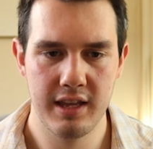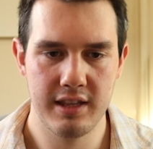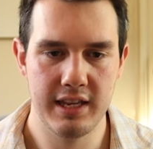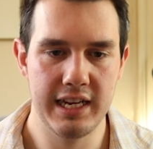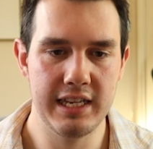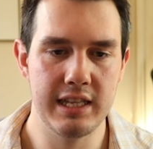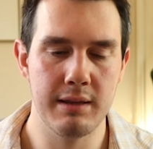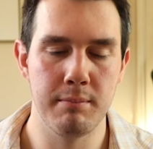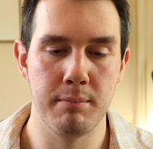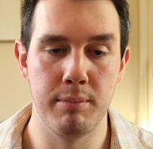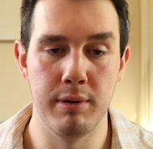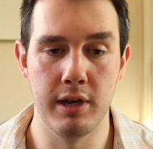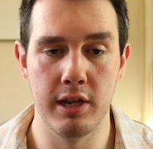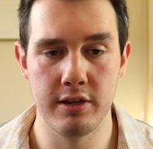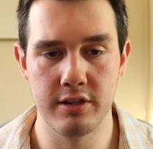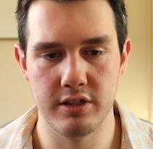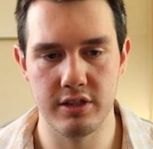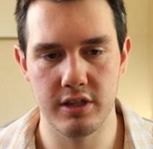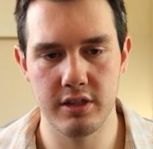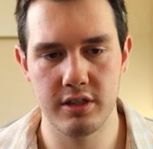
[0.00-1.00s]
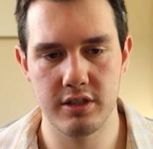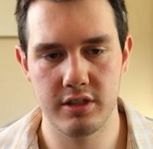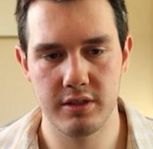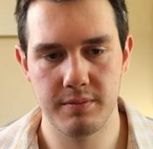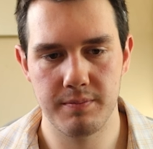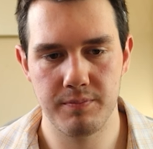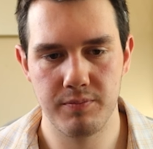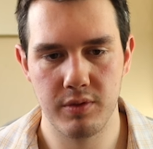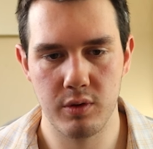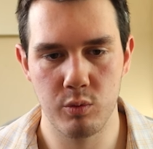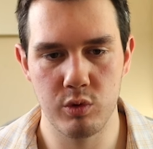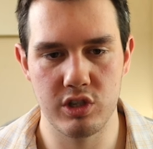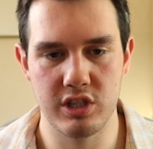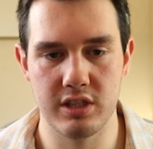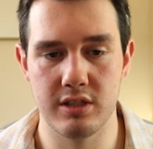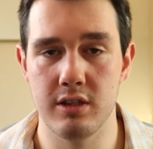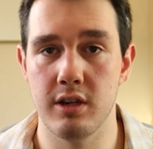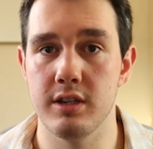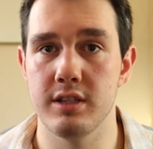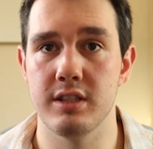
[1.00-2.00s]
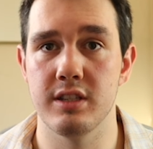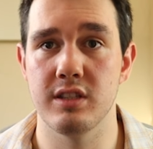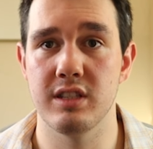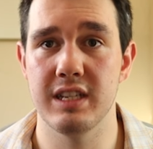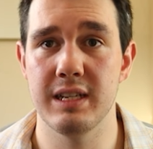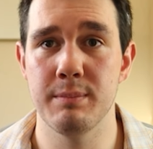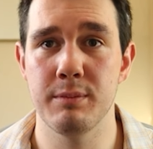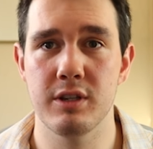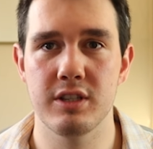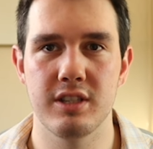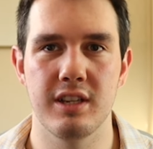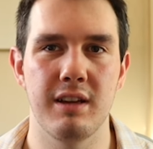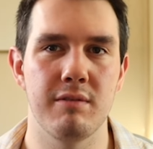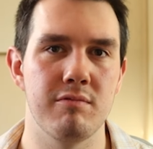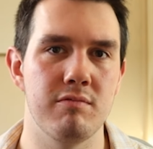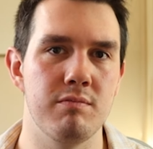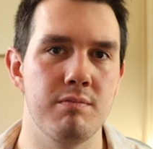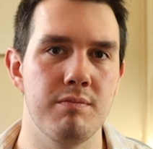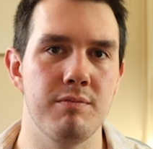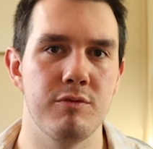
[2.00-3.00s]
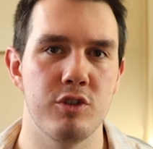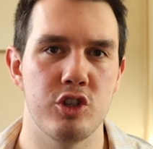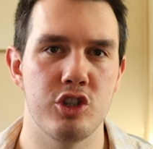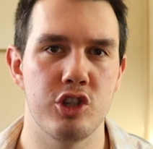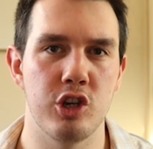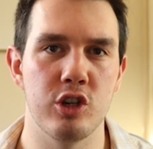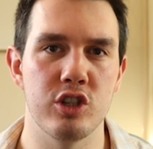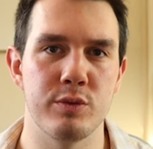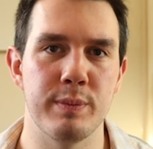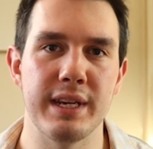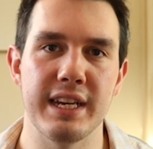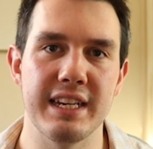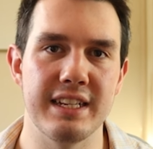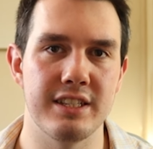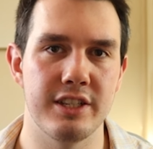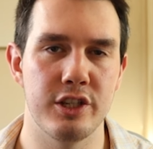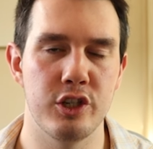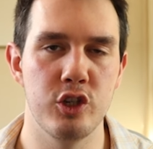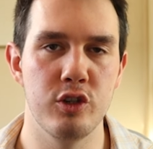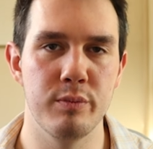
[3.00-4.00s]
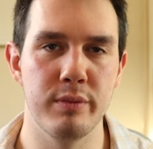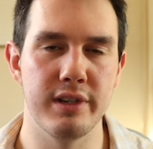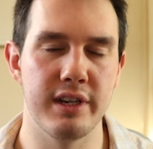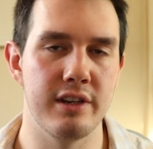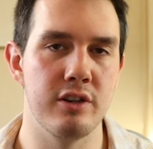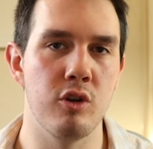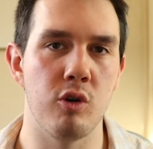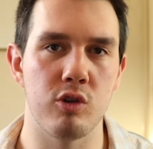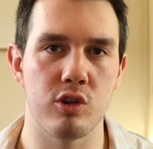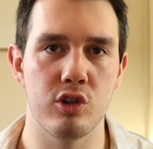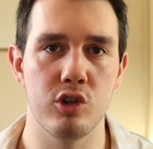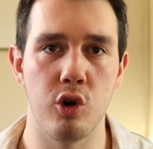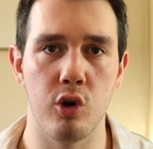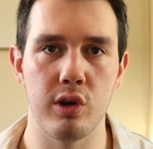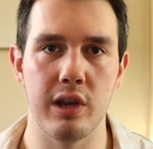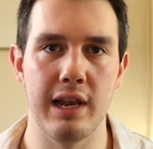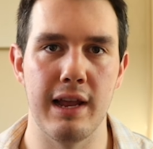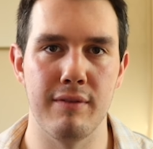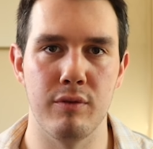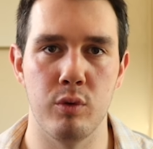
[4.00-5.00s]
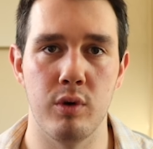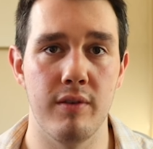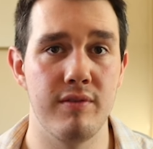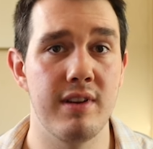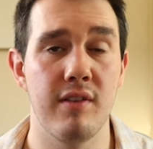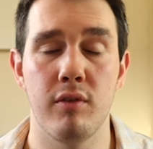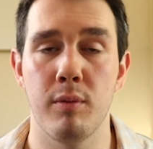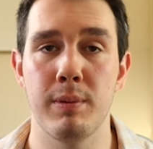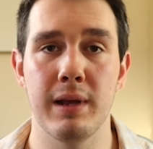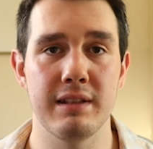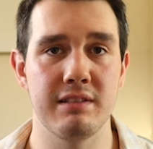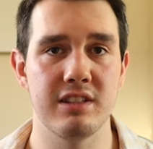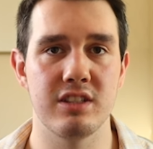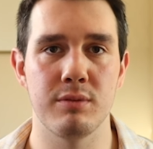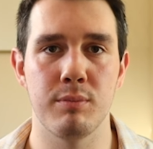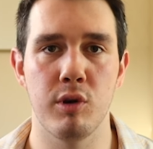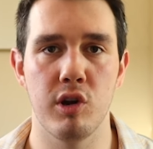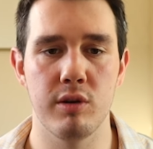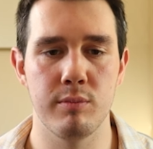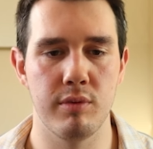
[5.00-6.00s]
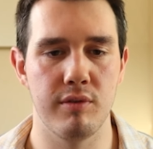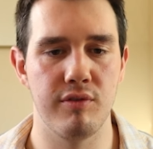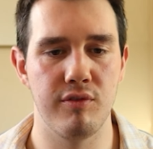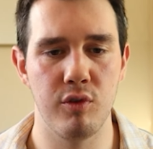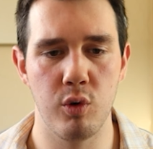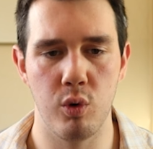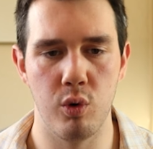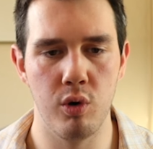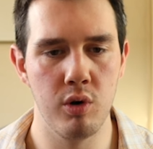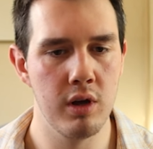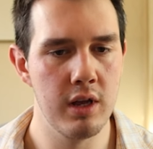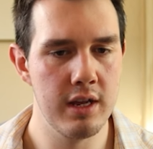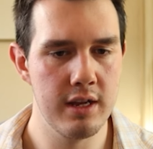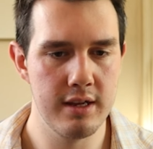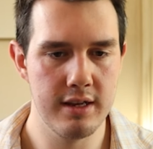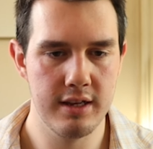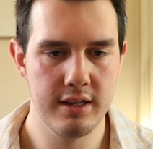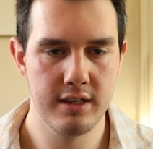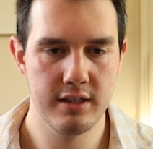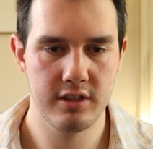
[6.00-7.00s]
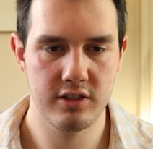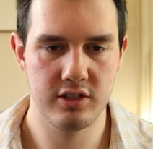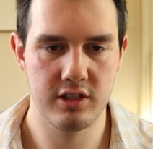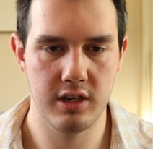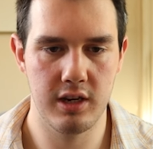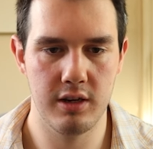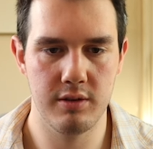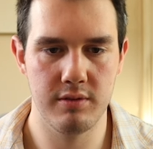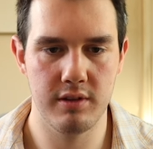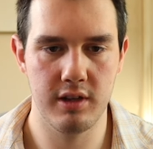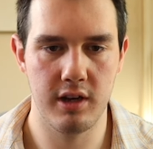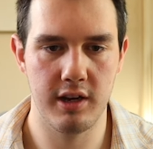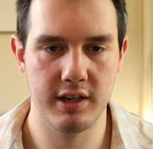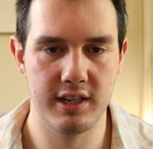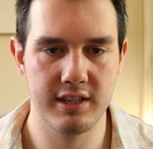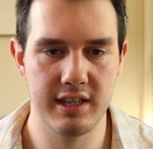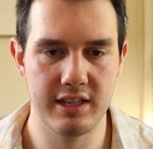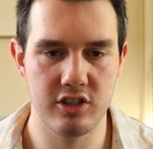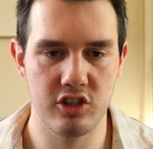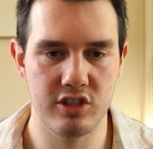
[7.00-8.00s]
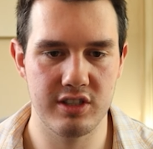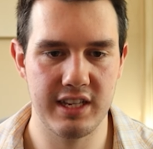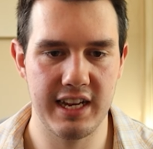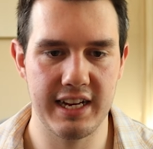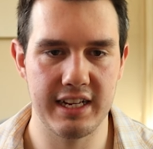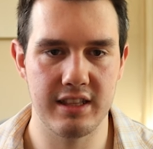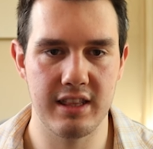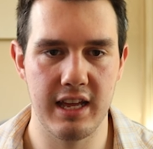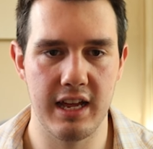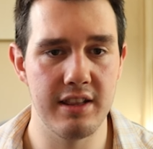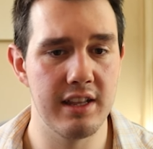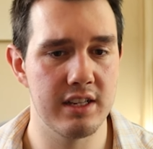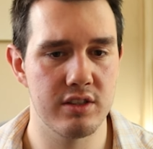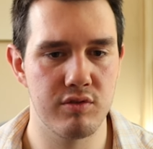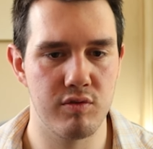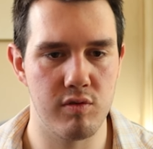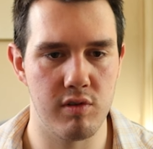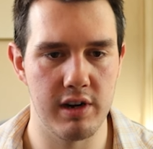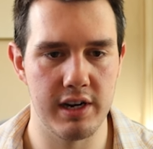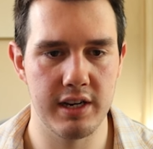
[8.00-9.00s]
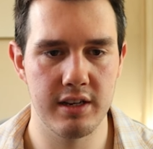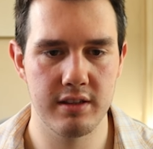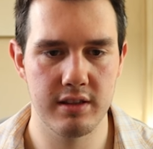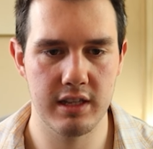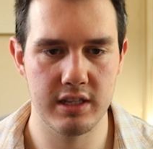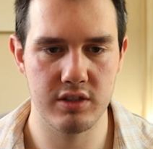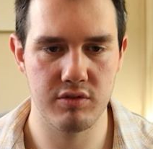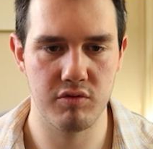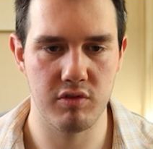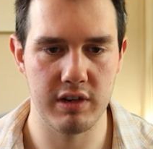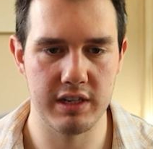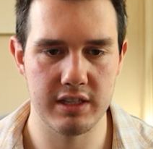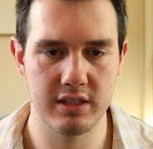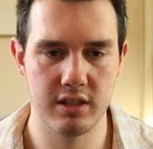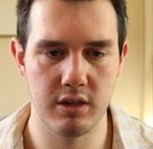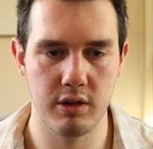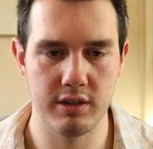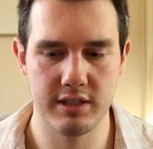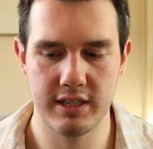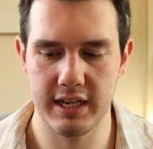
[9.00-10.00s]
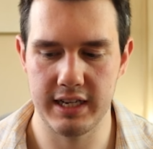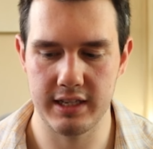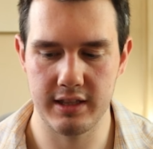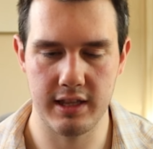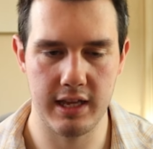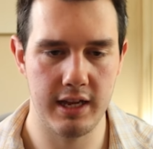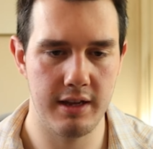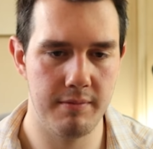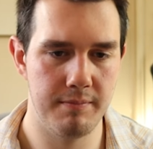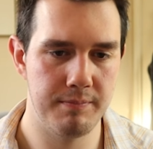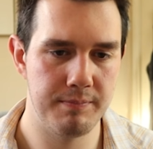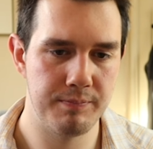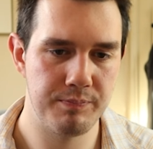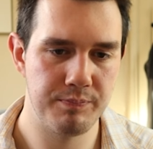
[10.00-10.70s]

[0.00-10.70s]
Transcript: He then blunders, which is nice to see, because that shows me he's human and not god level. I've never played this opponent before. So I can then just take that. That's free. That's free. So I take that.